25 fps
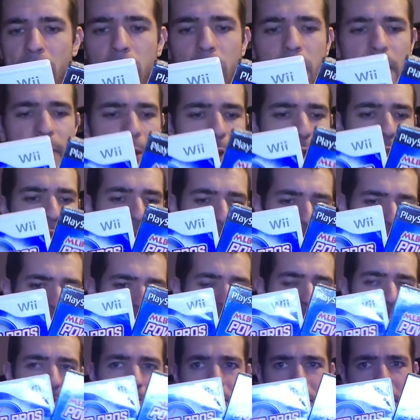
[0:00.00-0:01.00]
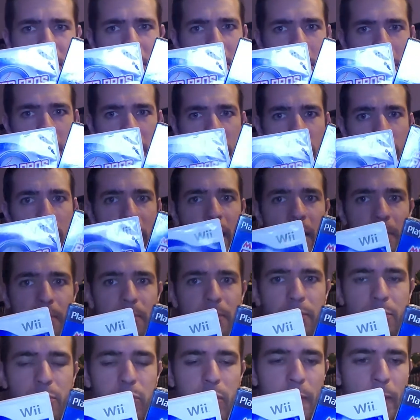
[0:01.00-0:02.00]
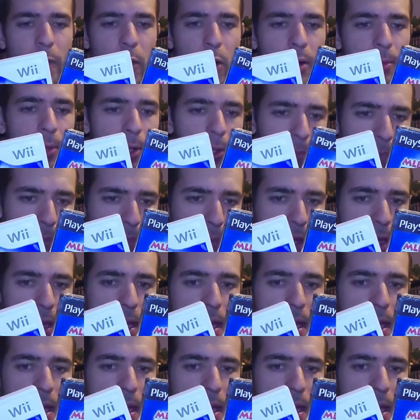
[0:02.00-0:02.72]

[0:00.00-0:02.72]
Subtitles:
the Wii version is just straight up preferable.